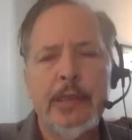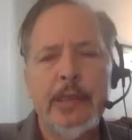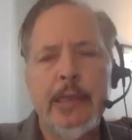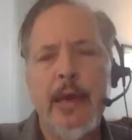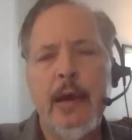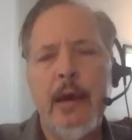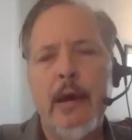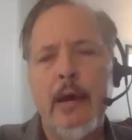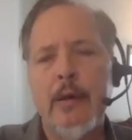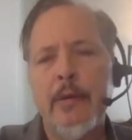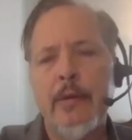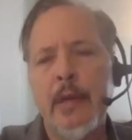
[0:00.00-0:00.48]

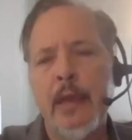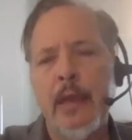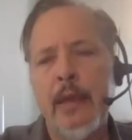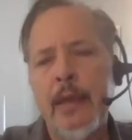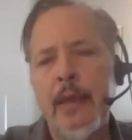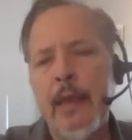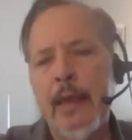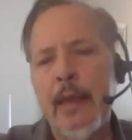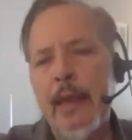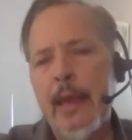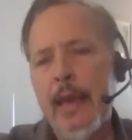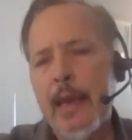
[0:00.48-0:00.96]
south.
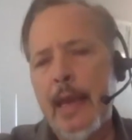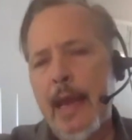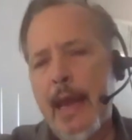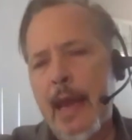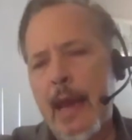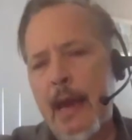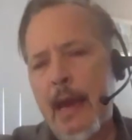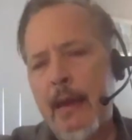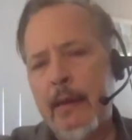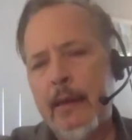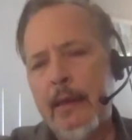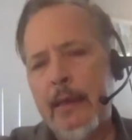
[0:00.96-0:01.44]

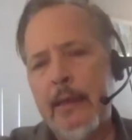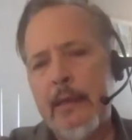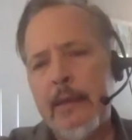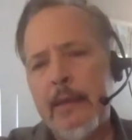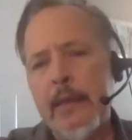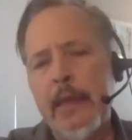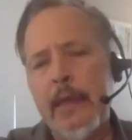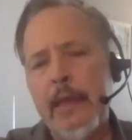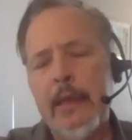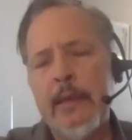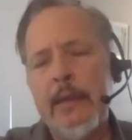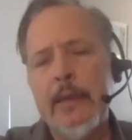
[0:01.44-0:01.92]

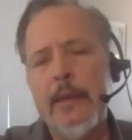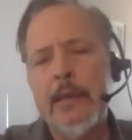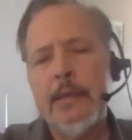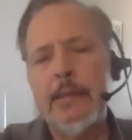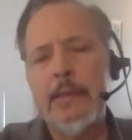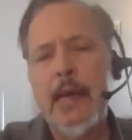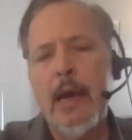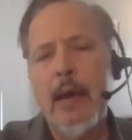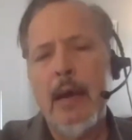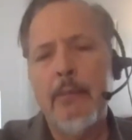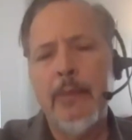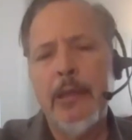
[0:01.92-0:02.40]
Hadi and
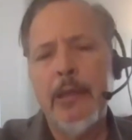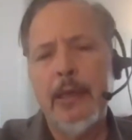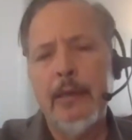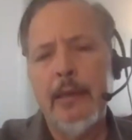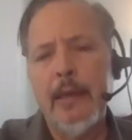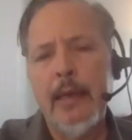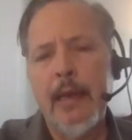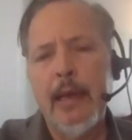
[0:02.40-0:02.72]
his Abyan